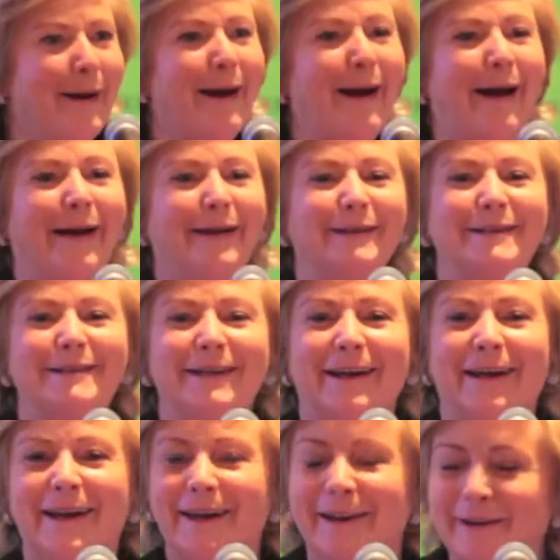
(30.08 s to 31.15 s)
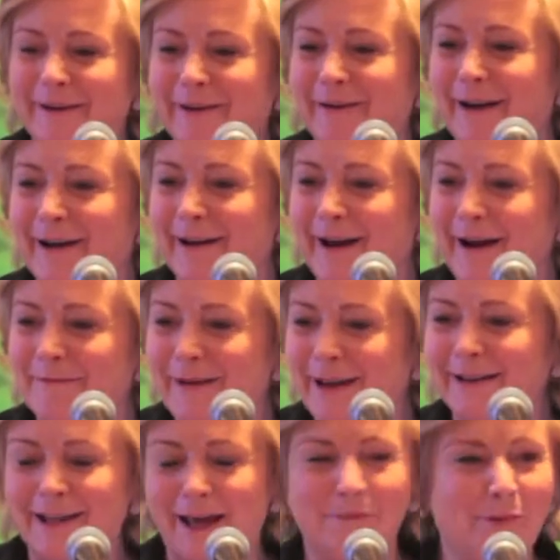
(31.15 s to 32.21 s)
And, I
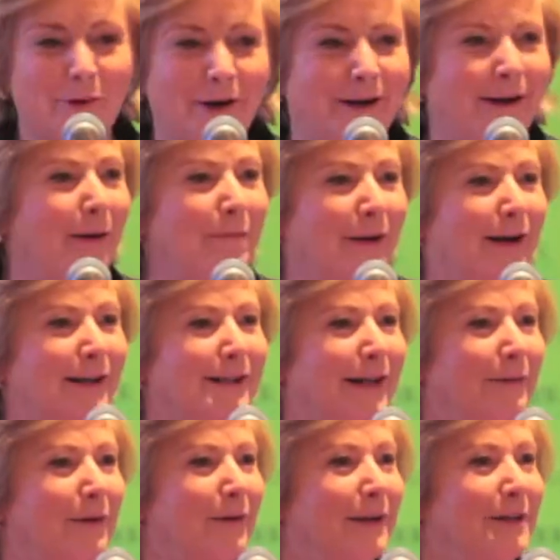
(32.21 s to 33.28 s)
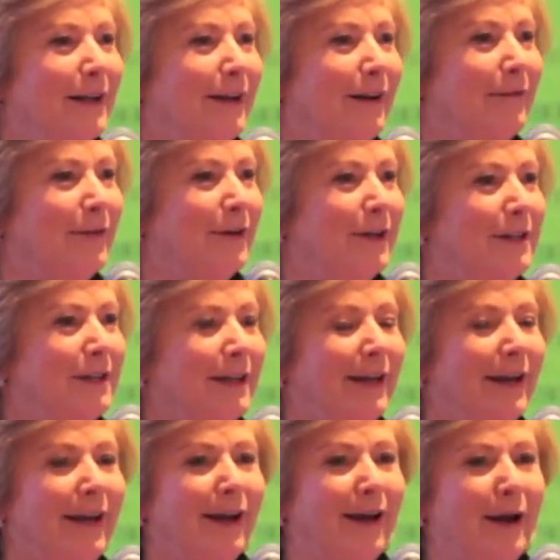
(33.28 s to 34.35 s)
make that point not because I'm critical of
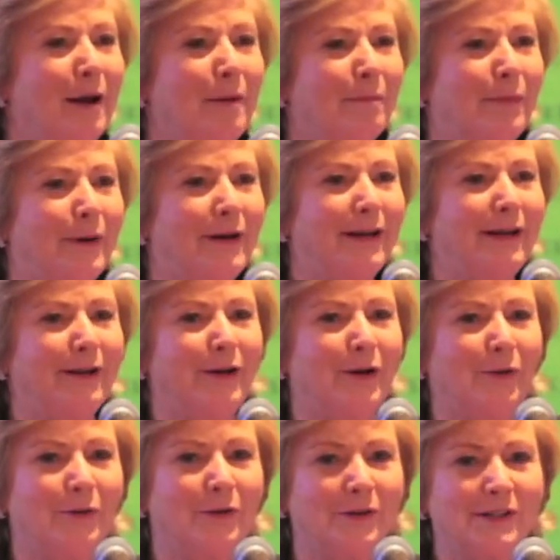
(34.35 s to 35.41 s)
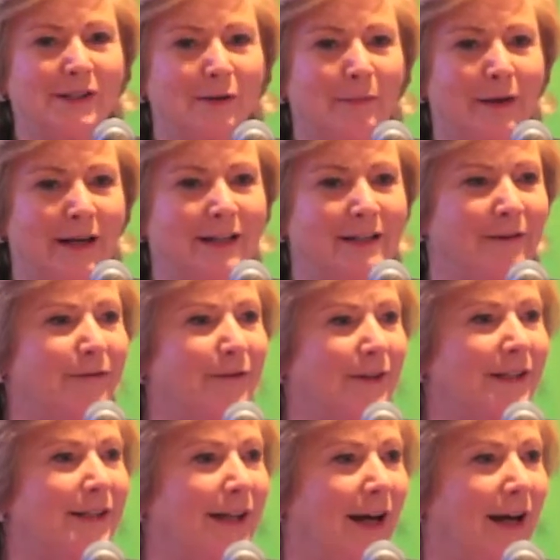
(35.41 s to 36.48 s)
RTE, but, there's so many
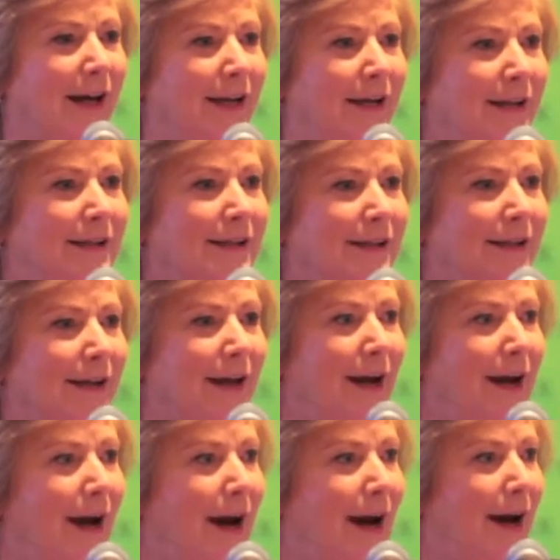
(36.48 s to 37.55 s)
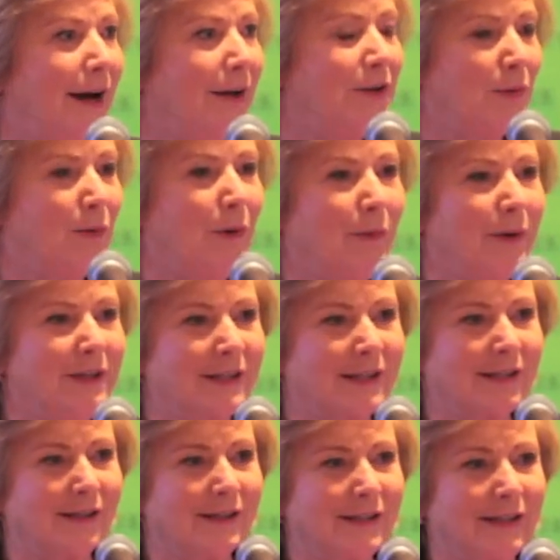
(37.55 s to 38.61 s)
different sides to what we're
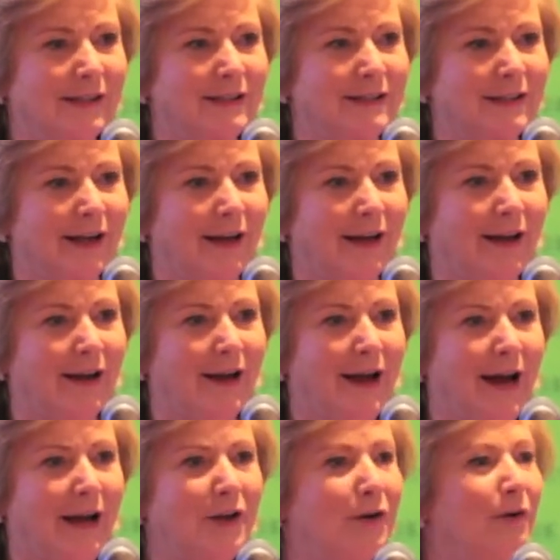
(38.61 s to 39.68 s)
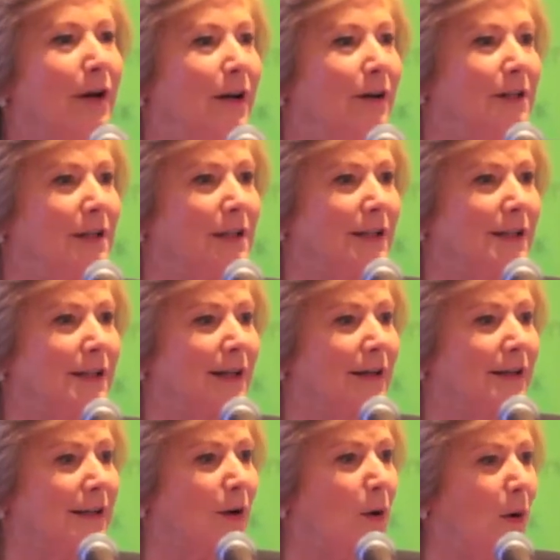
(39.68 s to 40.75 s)
discussing today. And you're here to
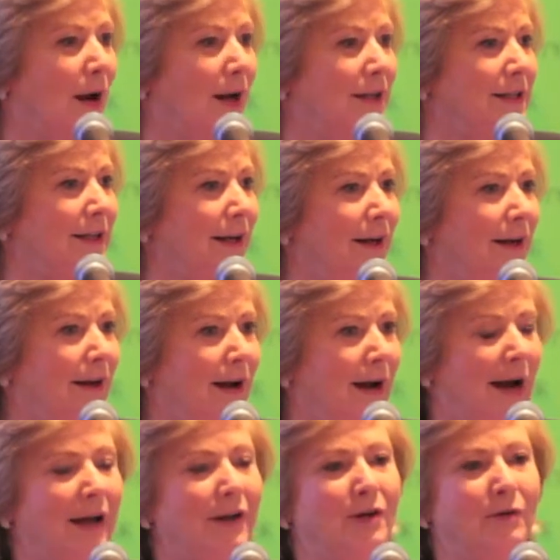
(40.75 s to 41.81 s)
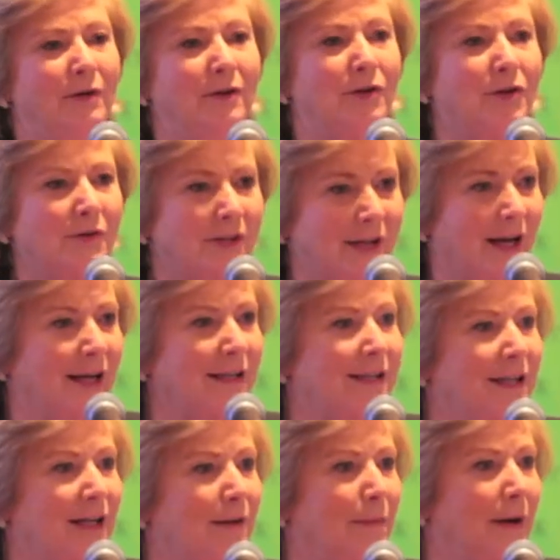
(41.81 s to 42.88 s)
discuss quality, and you're
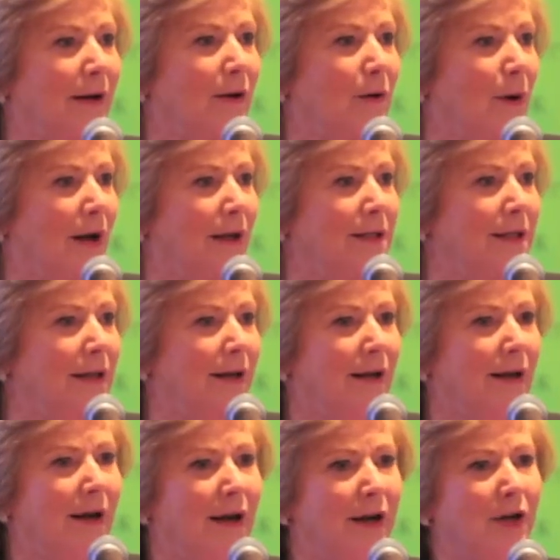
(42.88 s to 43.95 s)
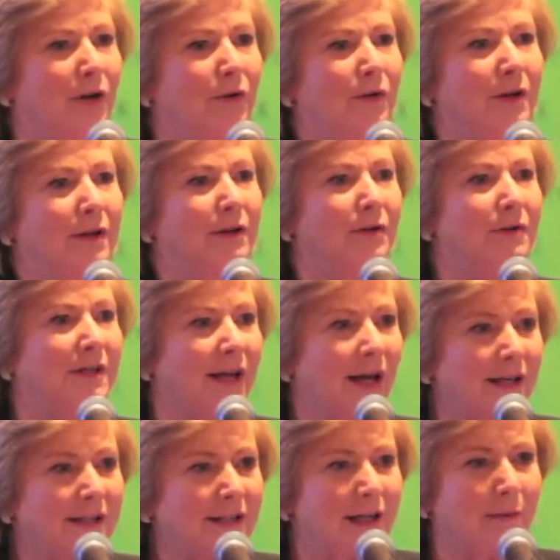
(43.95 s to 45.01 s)
enthusiastic about quality. You're
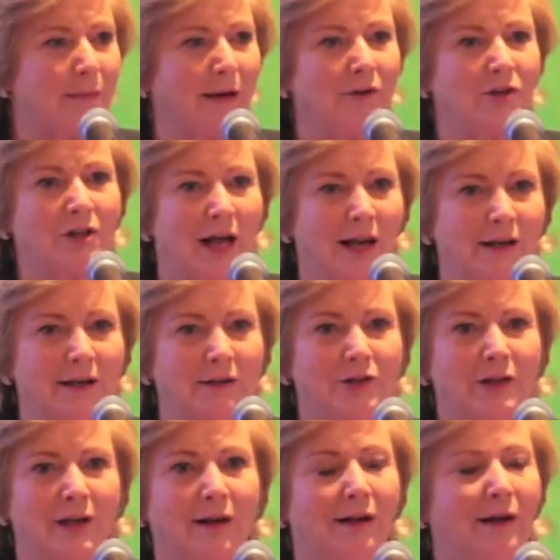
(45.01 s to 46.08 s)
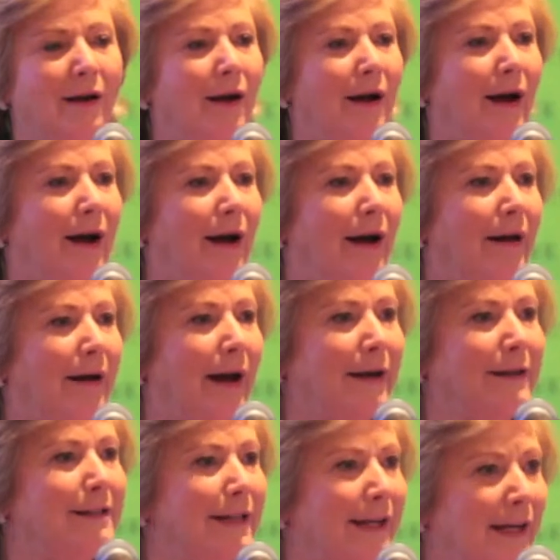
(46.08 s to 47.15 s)
enthusiastic about challenging
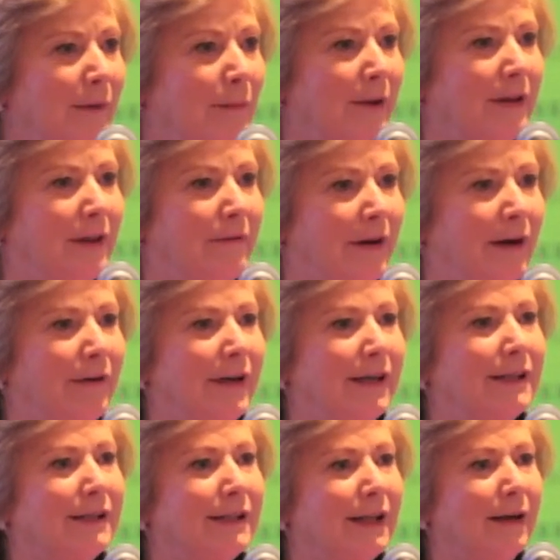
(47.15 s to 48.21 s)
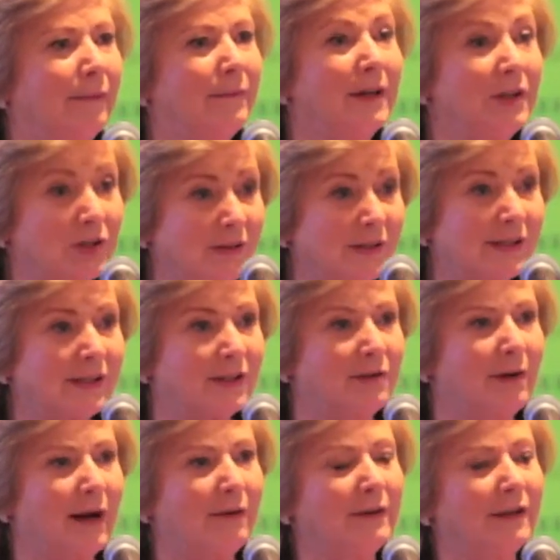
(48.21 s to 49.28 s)
and dealing with the various issues that
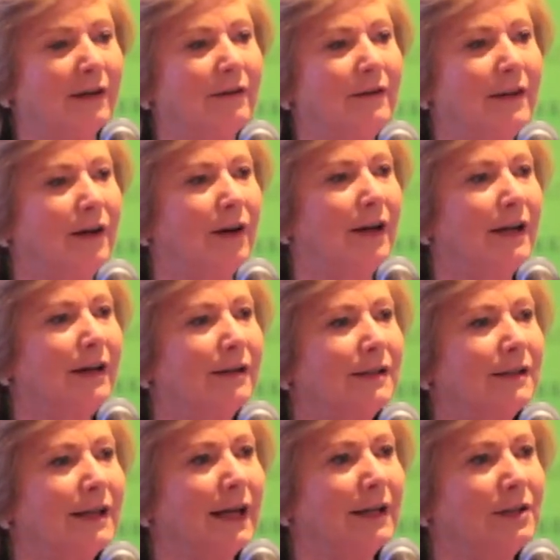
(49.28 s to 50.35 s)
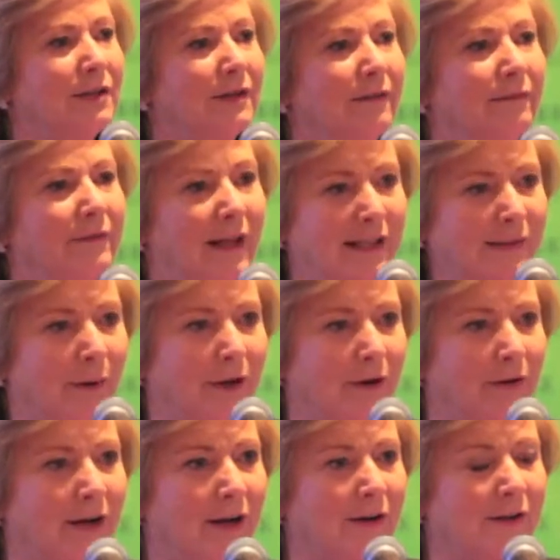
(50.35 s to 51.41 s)
are out there in the early years sector. That's why
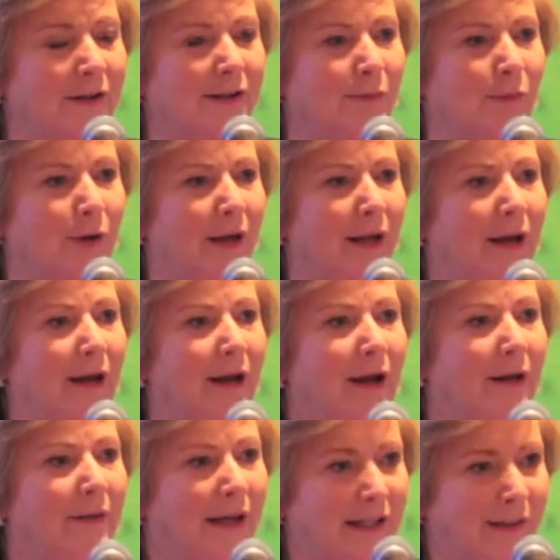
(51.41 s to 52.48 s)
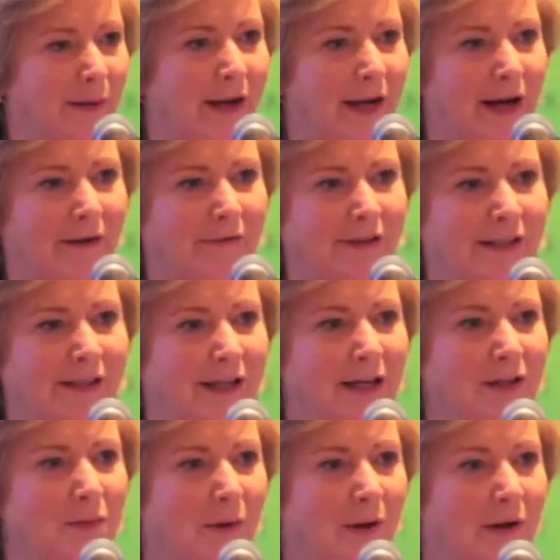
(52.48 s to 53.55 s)
you're here this morning. That's why you have this
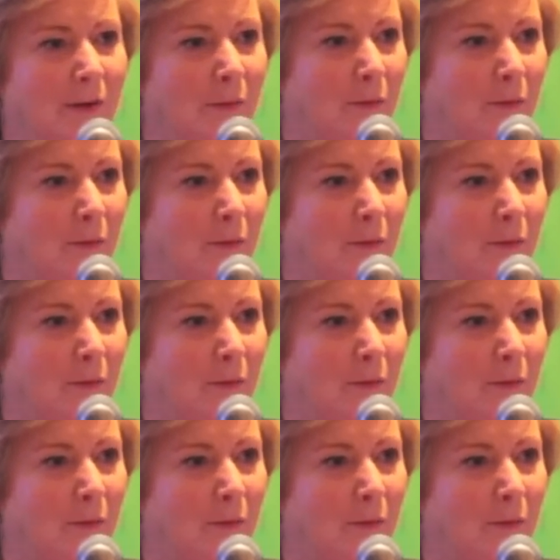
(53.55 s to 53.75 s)
network.